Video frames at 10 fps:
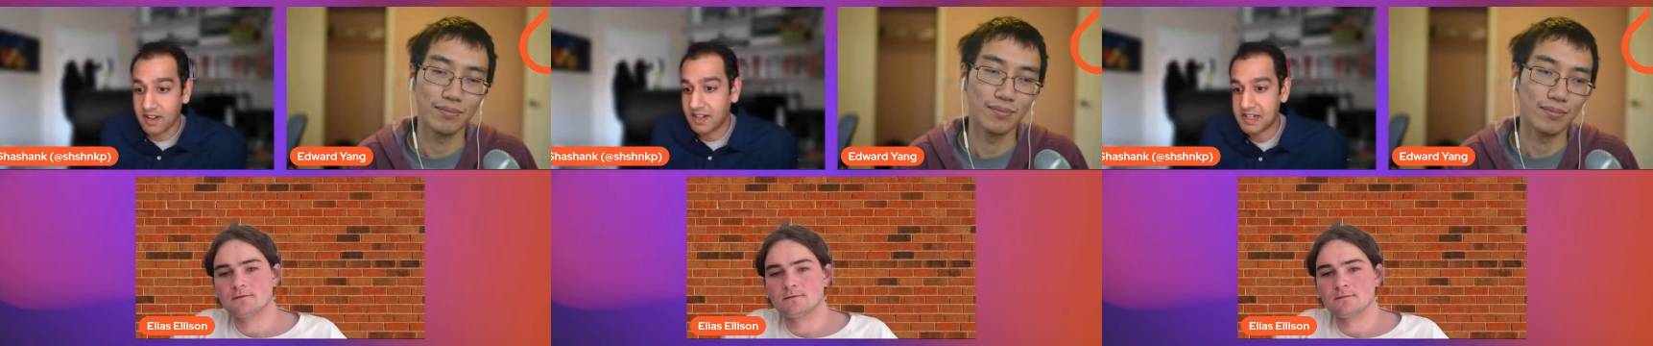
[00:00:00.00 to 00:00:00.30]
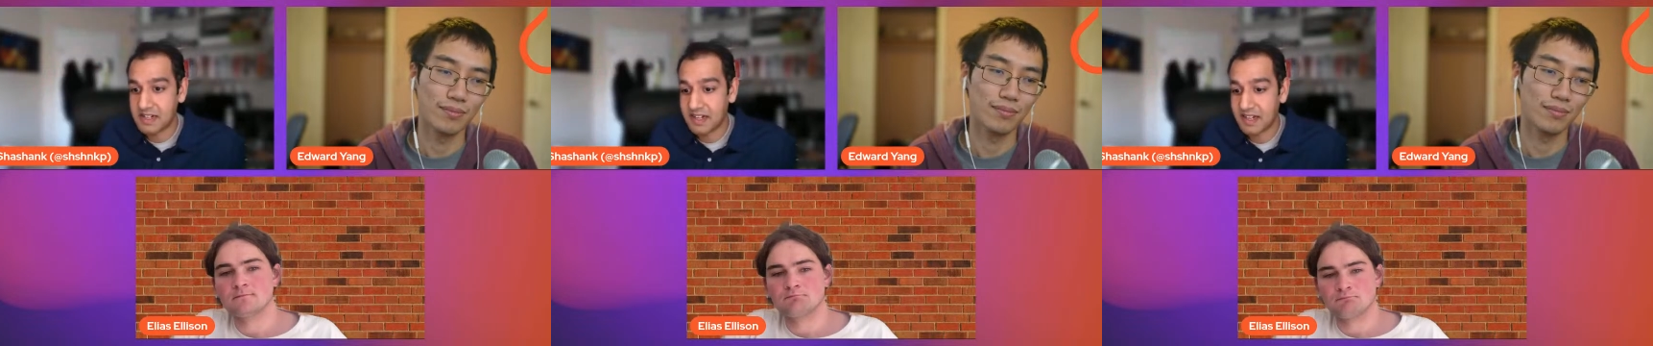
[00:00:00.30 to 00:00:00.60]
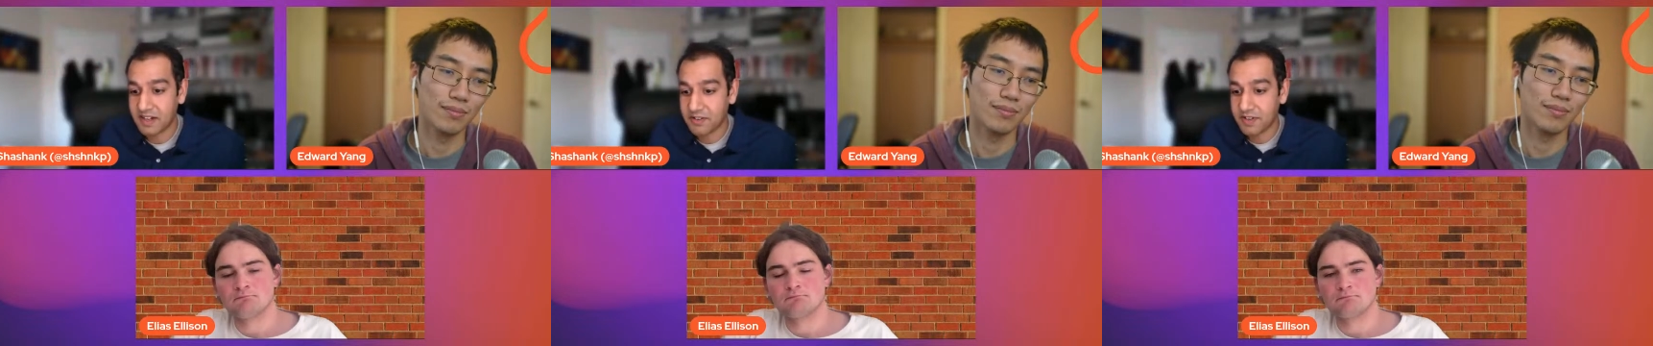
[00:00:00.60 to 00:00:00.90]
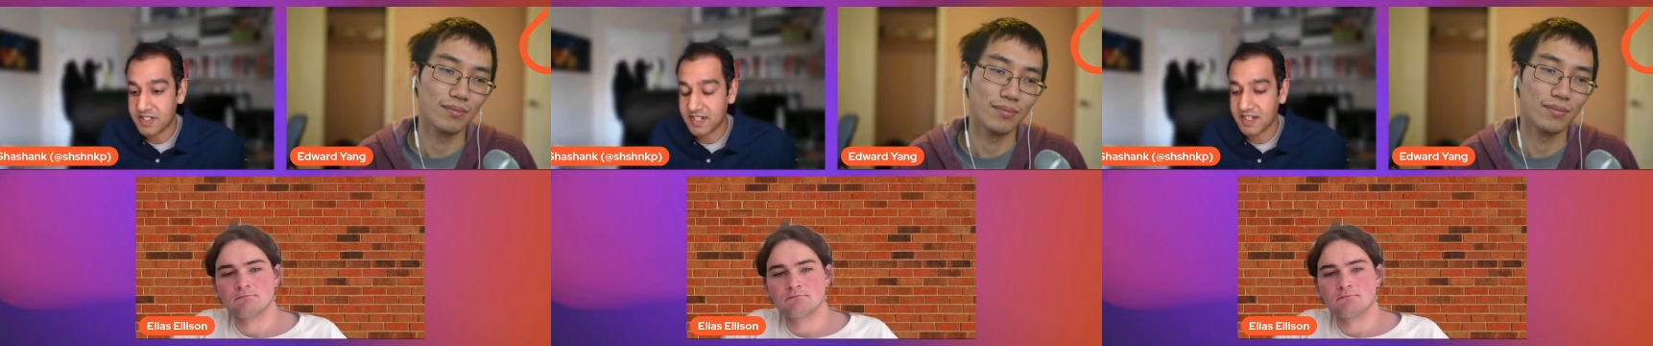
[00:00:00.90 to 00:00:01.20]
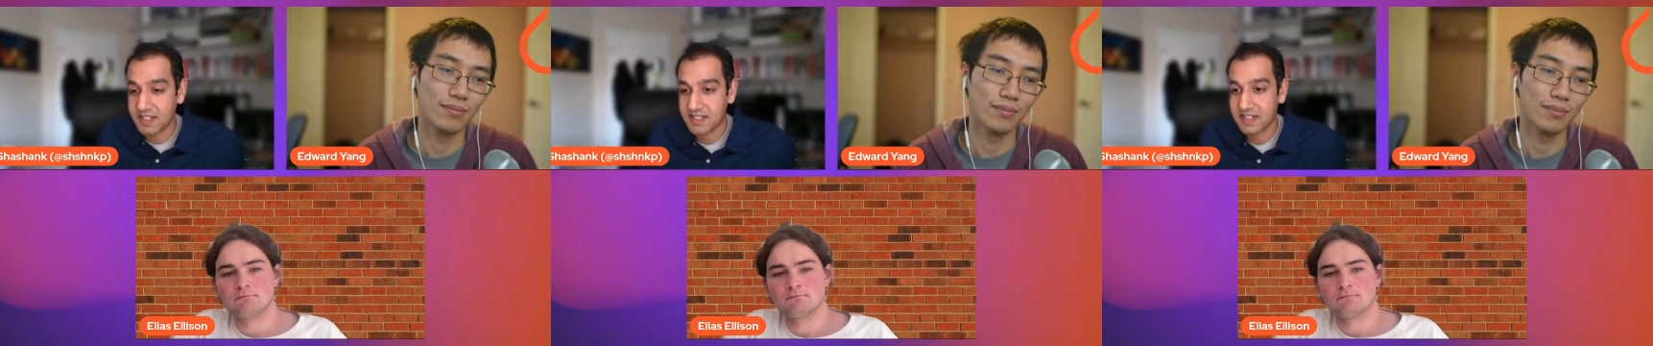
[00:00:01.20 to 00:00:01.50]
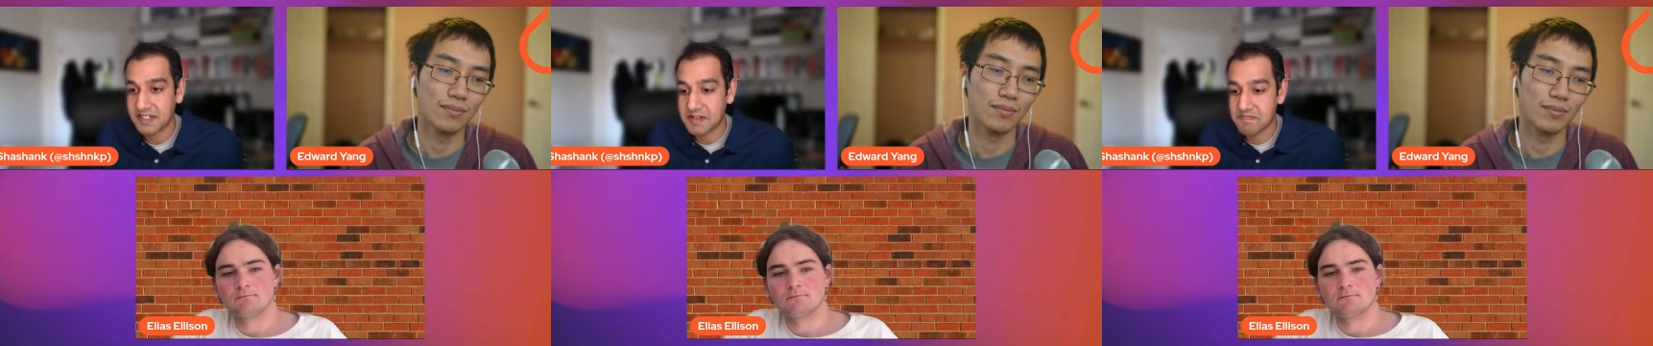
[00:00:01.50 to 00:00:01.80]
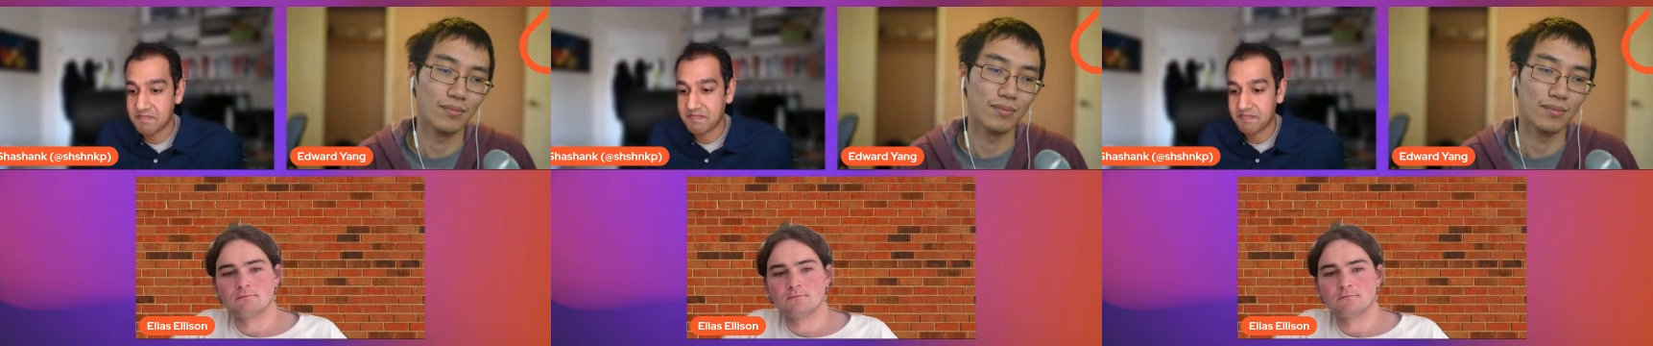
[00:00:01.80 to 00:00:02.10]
Speaker 1: Uh, questions. Um,